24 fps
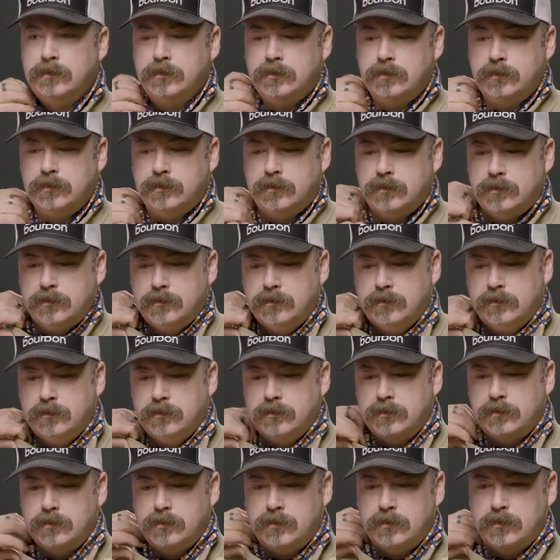
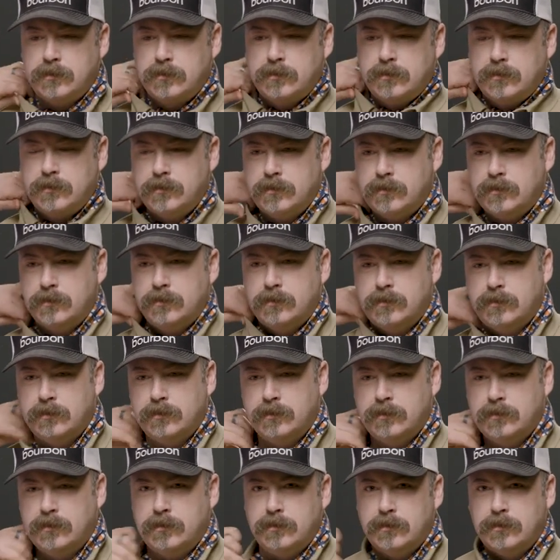
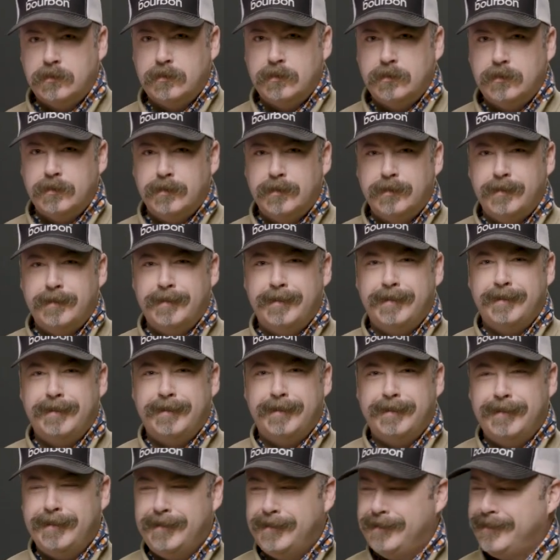
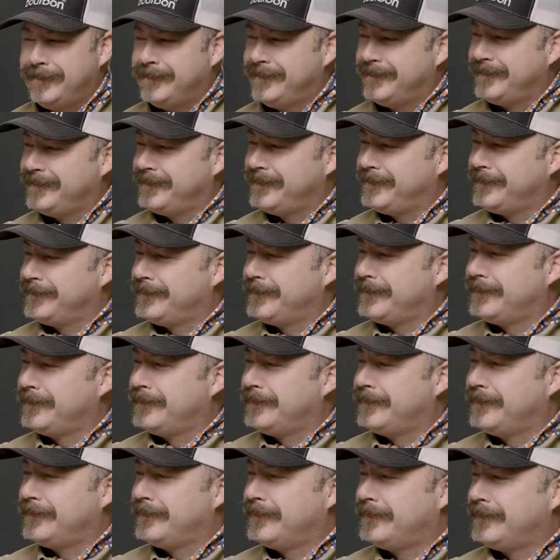
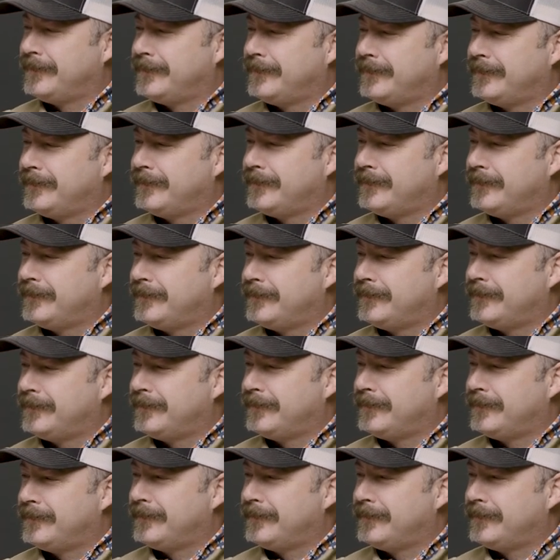The person shown says nothing.